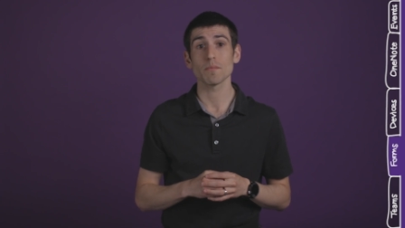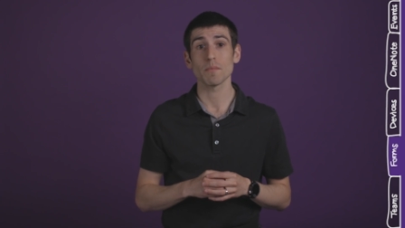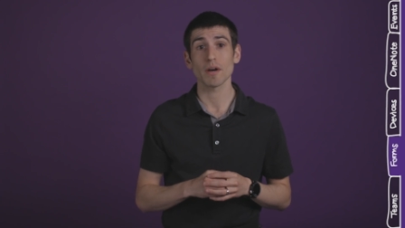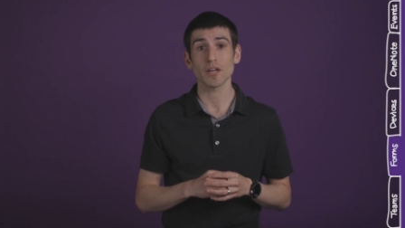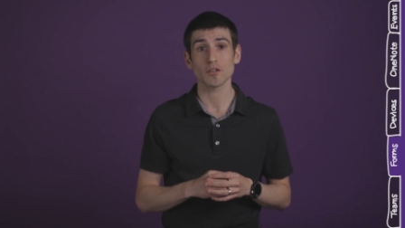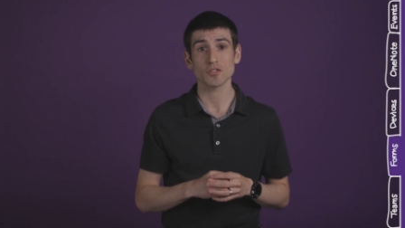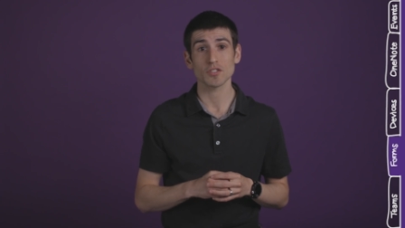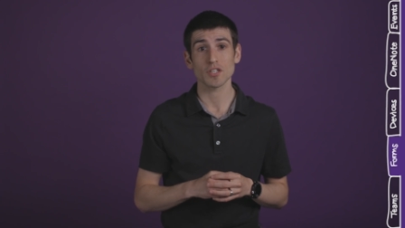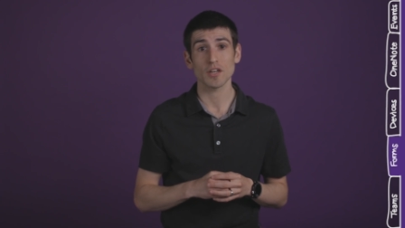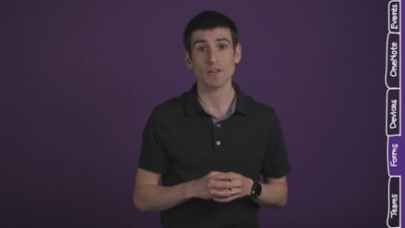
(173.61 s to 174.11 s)

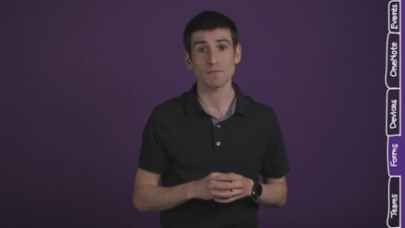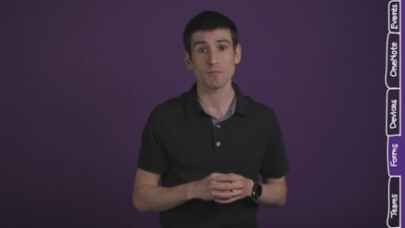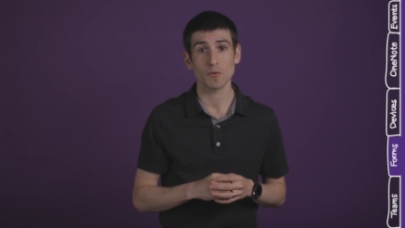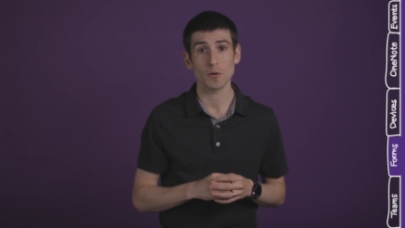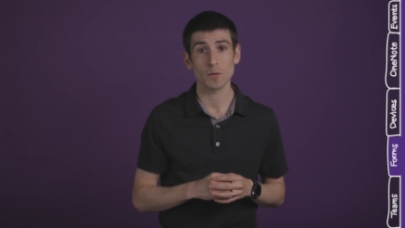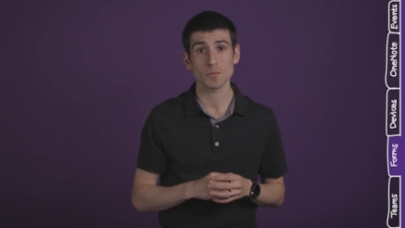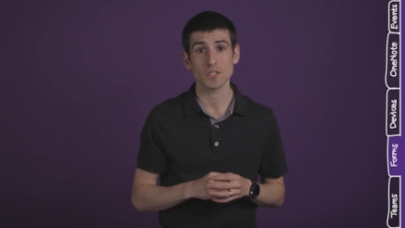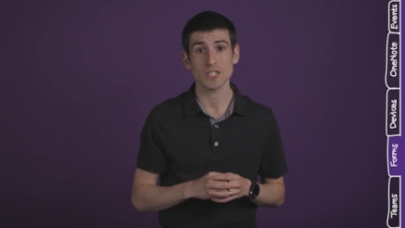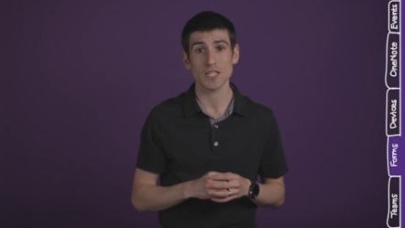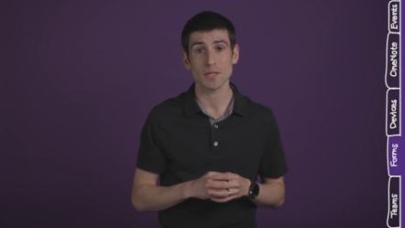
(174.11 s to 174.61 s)
Microsoft
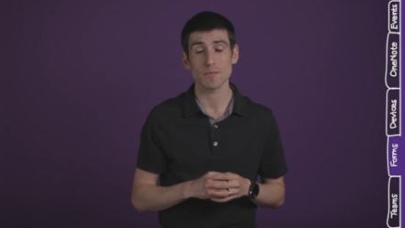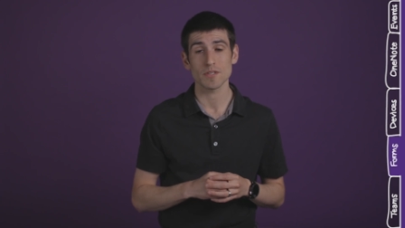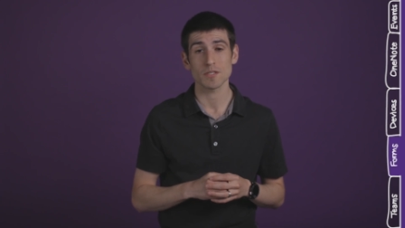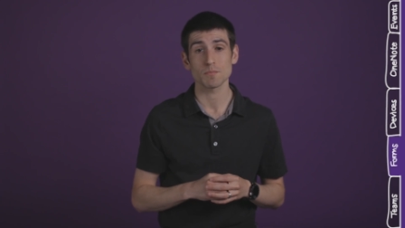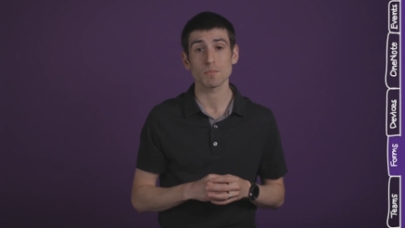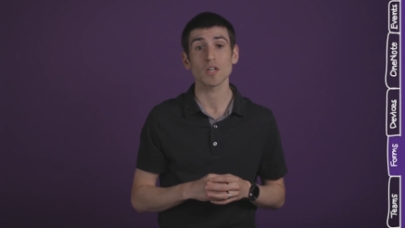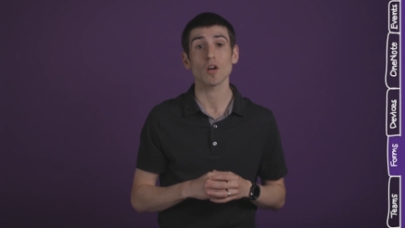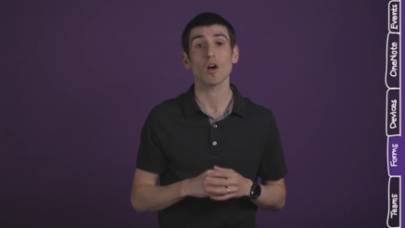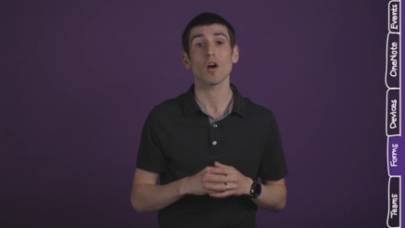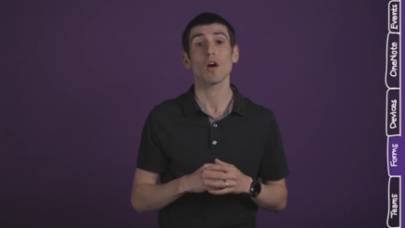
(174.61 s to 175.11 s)
Forms team has
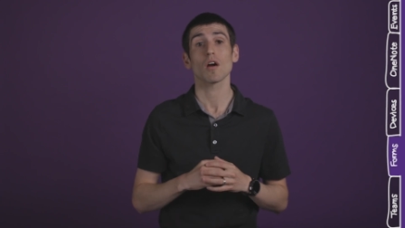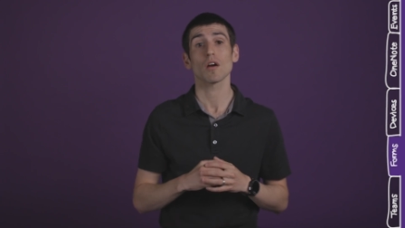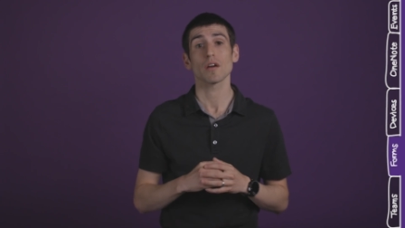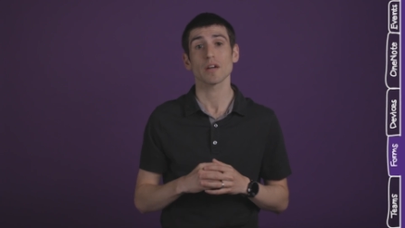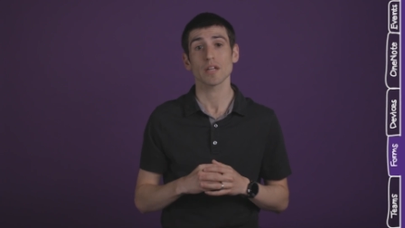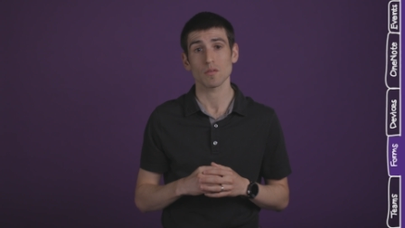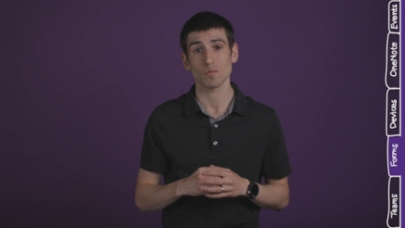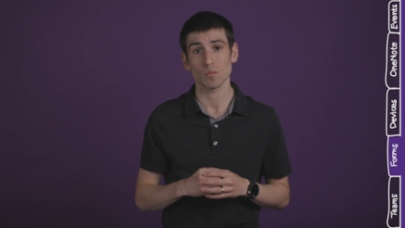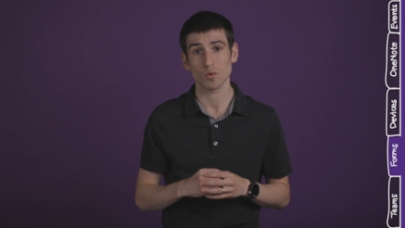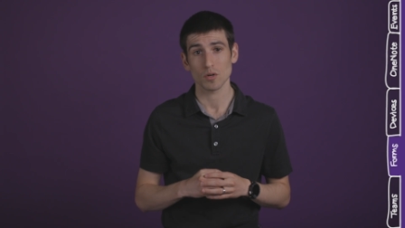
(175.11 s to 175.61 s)
been hard
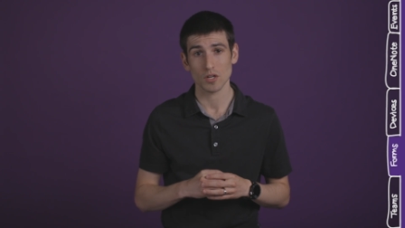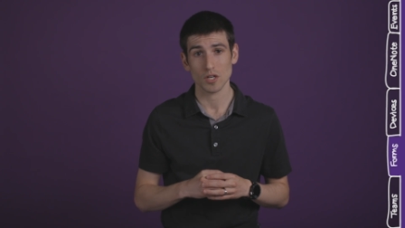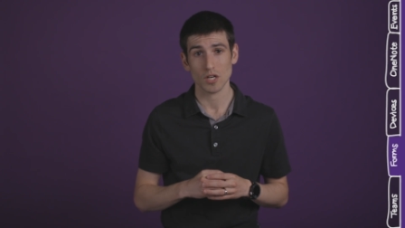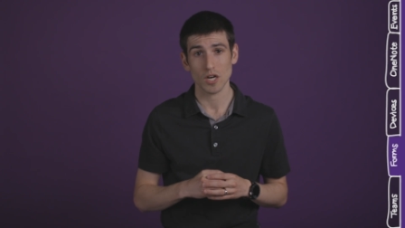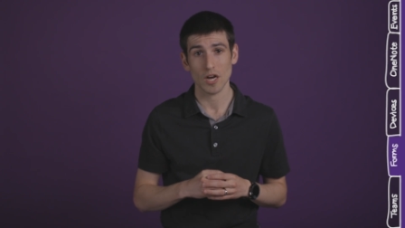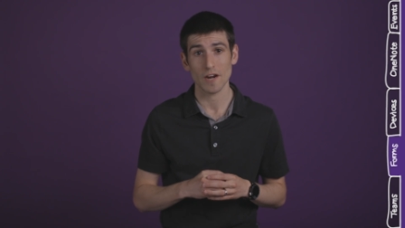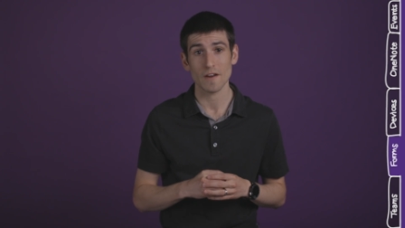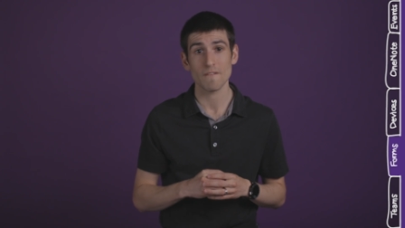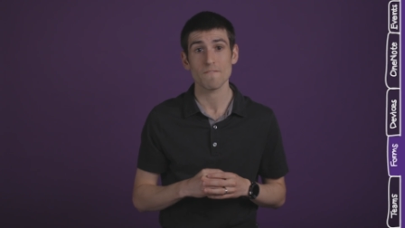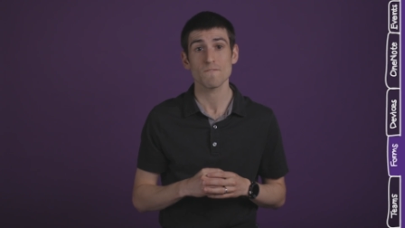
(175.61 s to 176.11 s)
at work
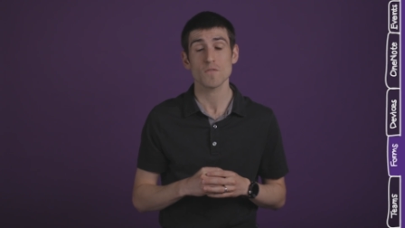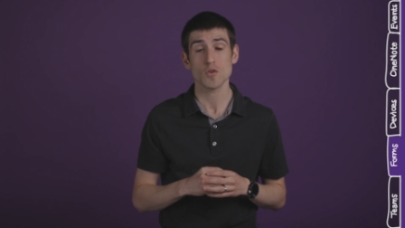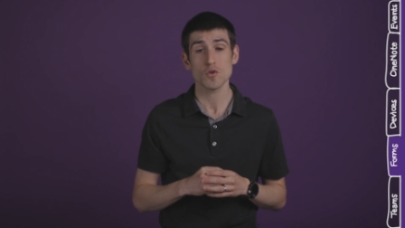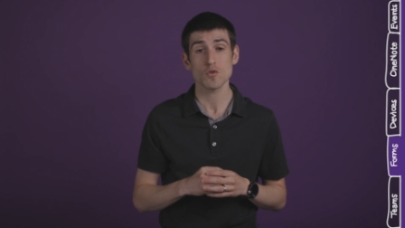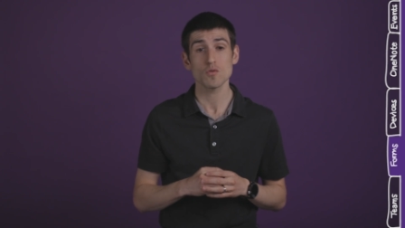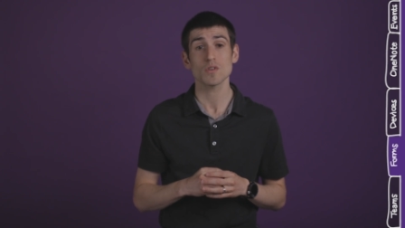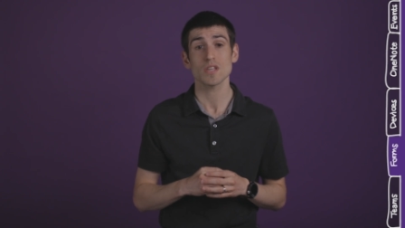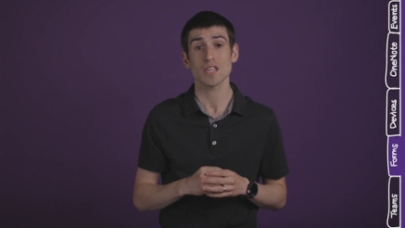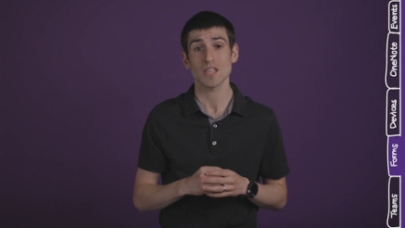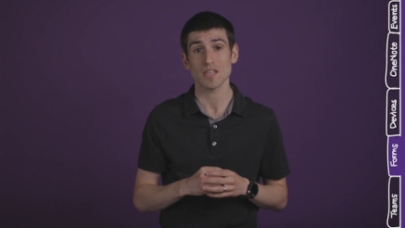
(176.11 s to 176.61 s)
on a
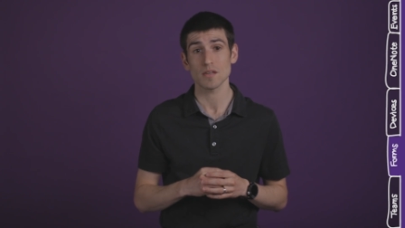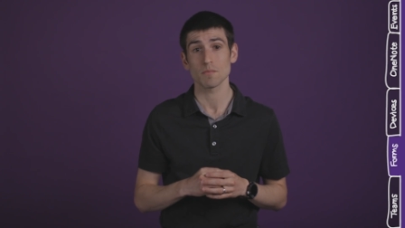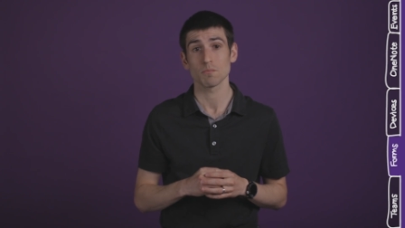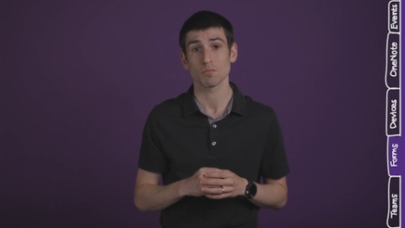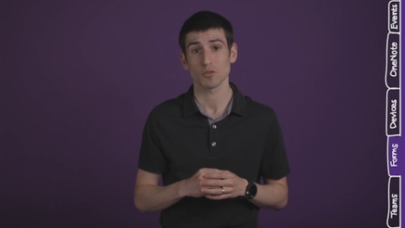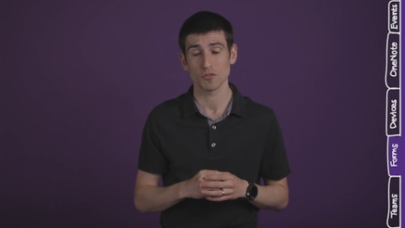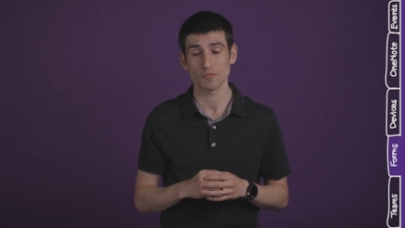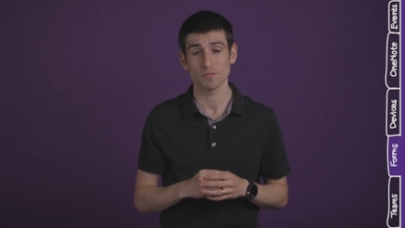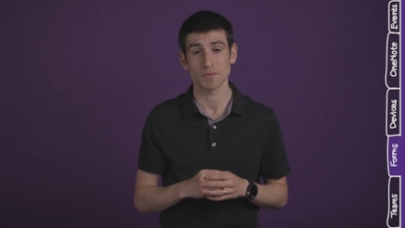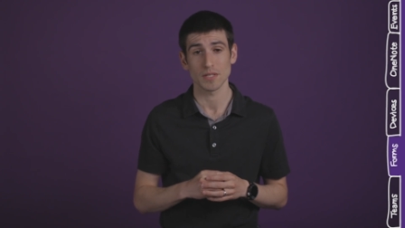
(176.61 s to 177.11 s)
few key
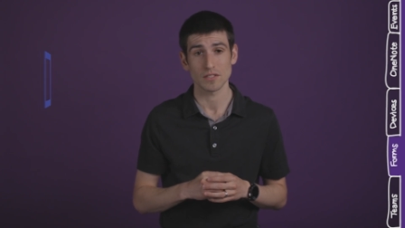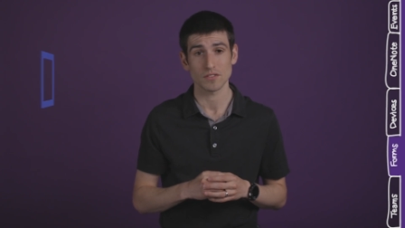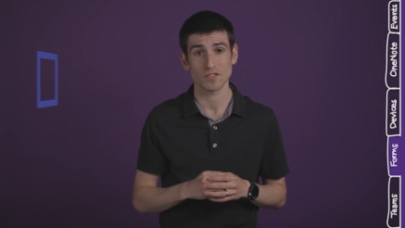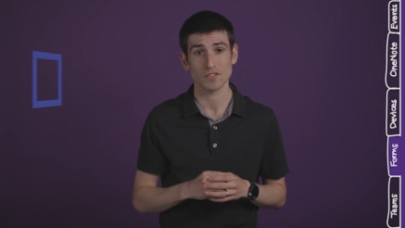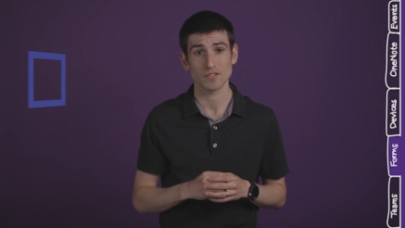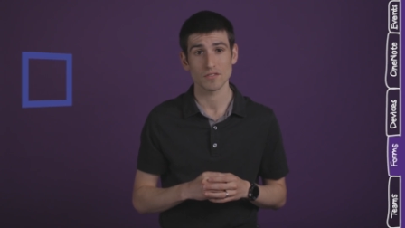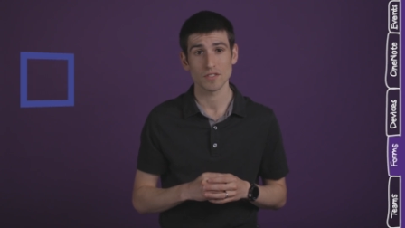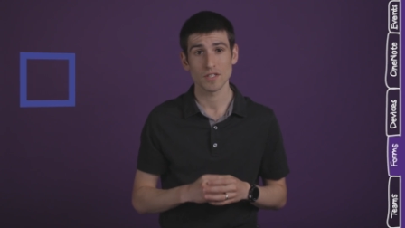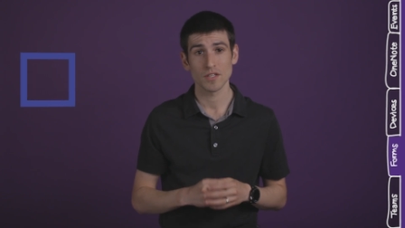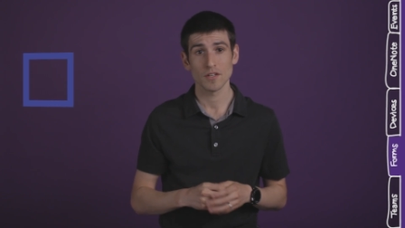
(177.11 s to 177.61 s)
improvements.